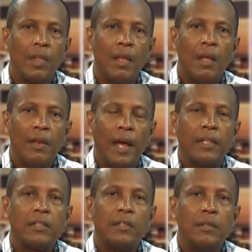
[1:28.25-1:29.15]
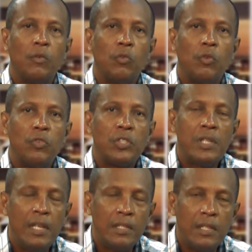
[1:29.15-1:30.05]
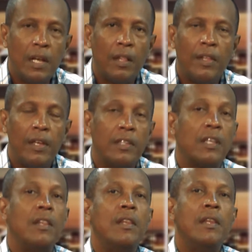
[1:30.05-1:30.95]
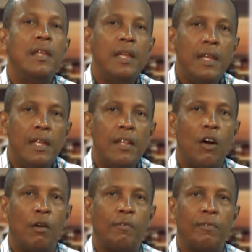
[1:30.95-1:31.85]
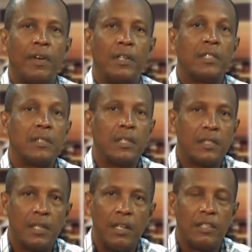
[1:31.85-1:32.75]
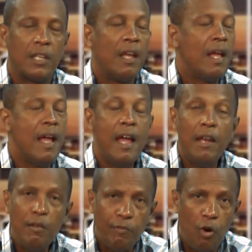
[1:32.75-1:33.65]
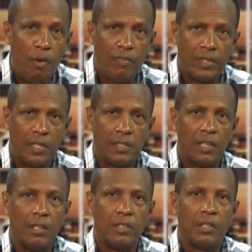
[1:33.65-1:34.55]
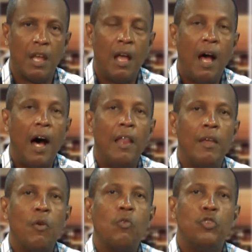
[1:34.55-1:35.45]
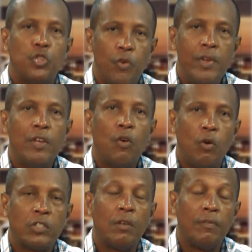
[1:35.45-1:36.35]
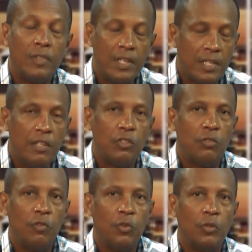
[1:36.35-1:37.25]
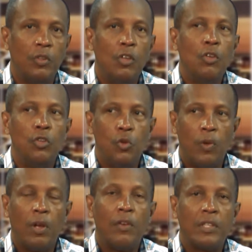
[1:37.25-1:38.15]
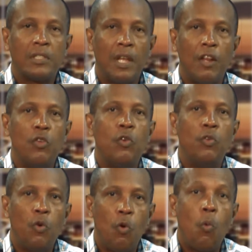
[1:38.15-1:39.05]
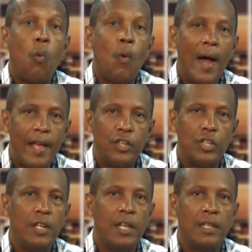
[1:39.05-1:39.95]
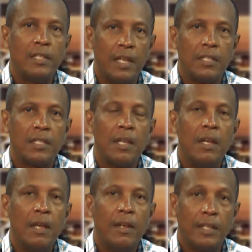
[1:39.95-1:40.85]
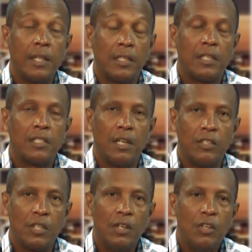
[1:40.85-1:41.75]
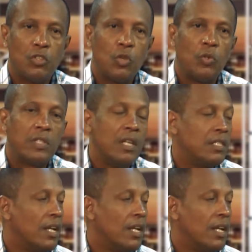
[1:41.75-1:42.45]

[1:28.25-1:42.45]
that Stacey is in need of assistance, any form of assistance. And during the course of this interview, you will understand and you will know why she needs this, this assistance. So, Stacey,